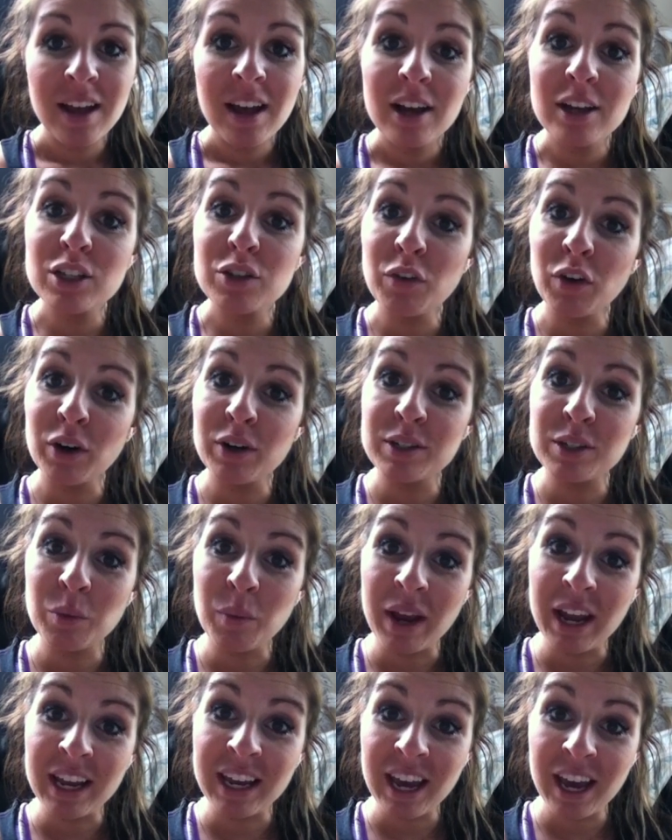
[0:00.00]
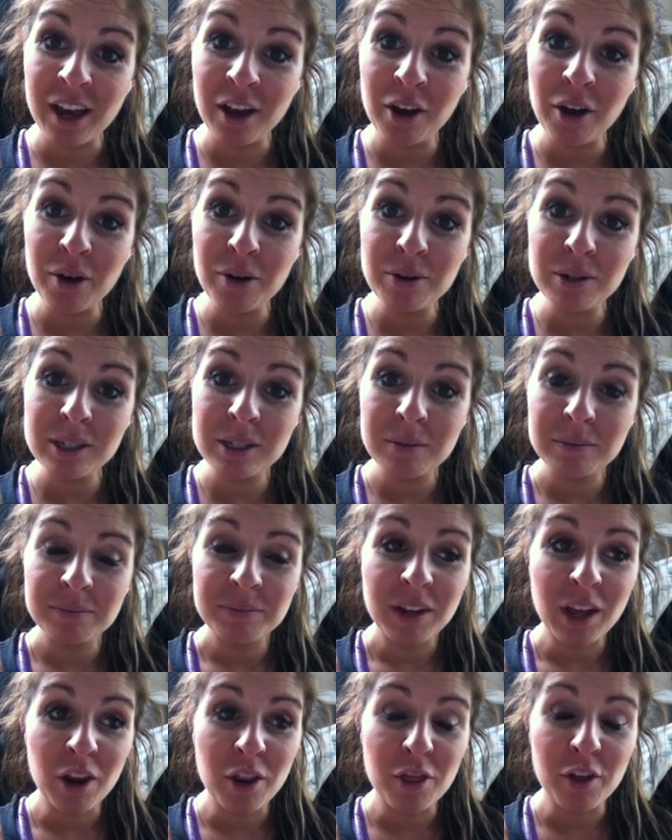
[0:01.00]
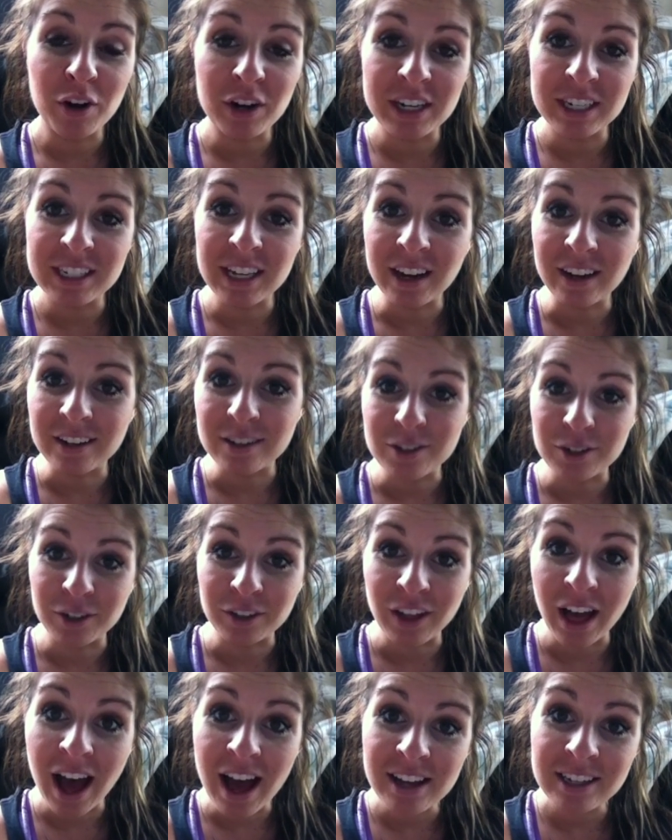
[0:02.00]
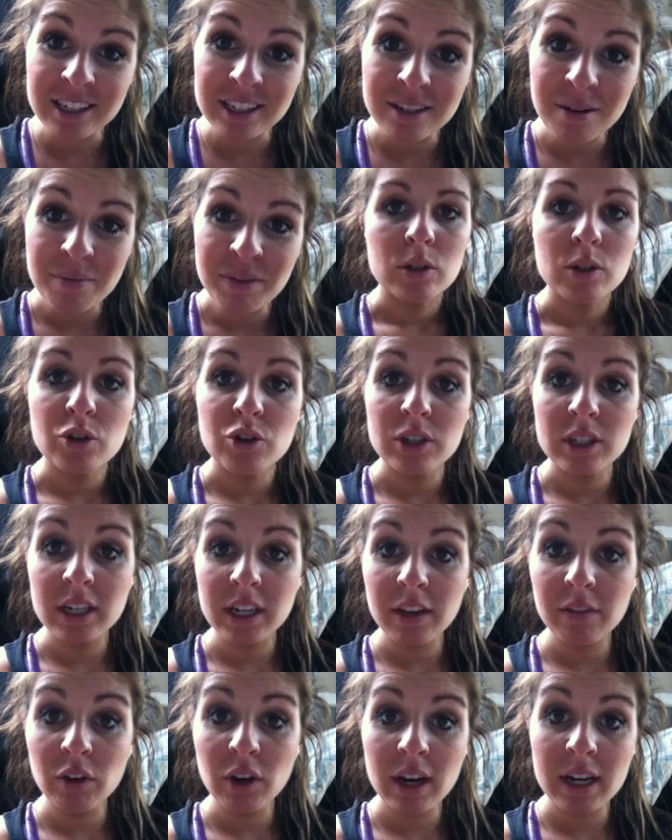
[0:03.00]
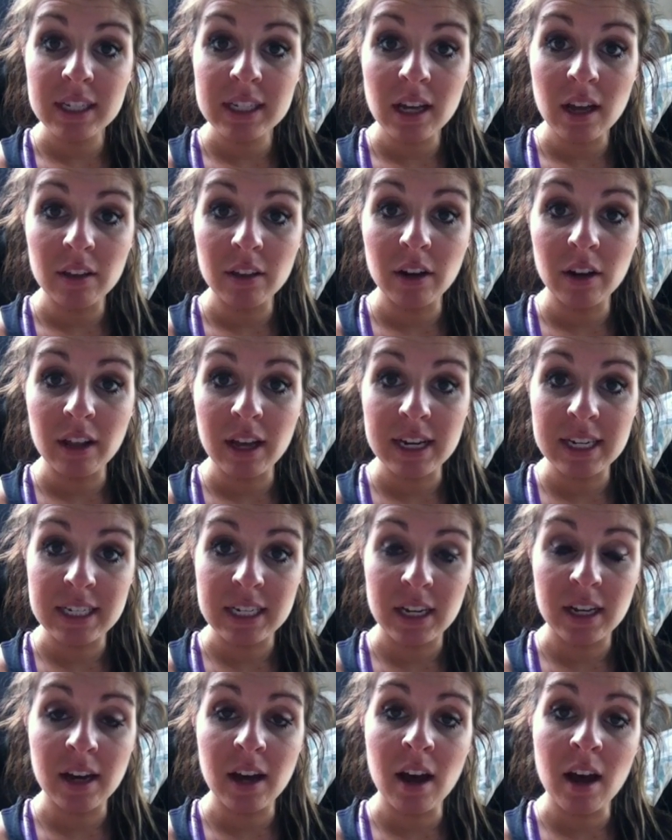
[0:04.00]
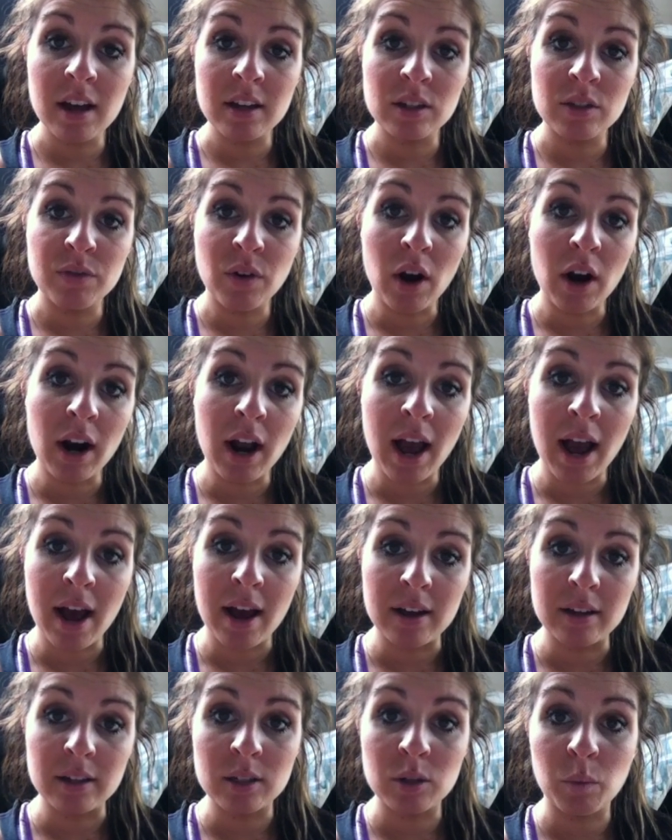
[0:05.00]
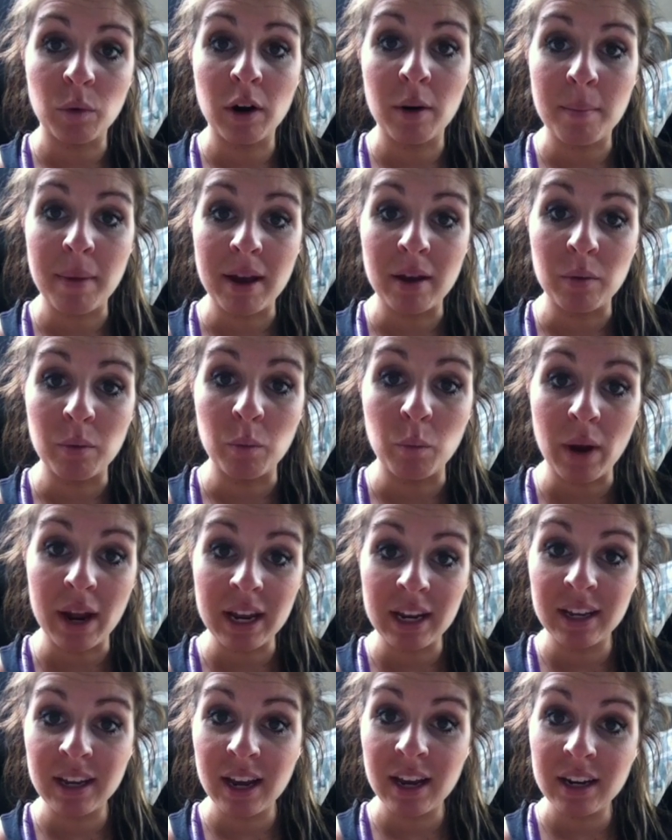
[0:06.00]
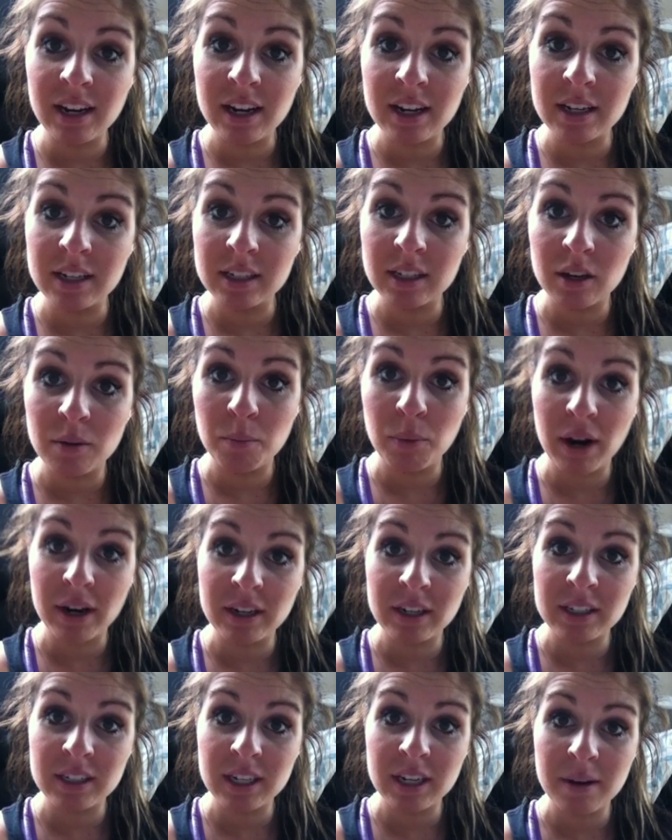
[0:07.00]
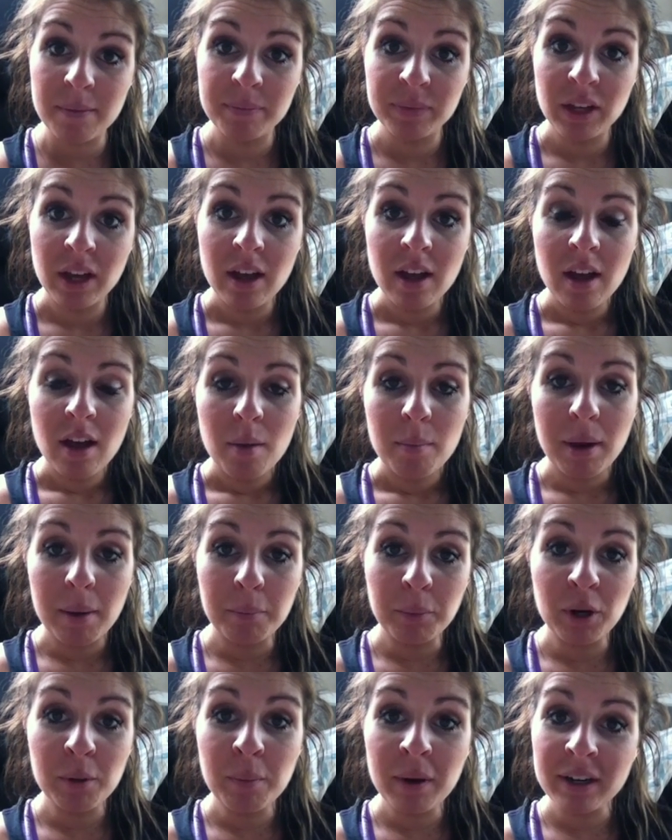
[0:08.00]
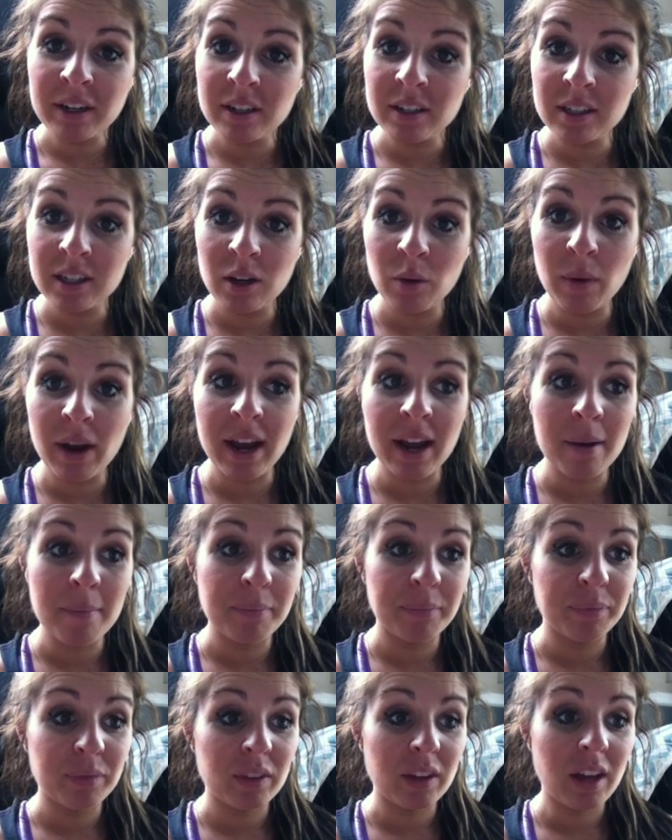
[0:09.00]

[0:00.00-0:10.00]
As far as weight gain goes, in 30 seconds or less. So just to give you guys a little idea as far as where my weight gain is in pregnancy, my pre-pregnancy weight,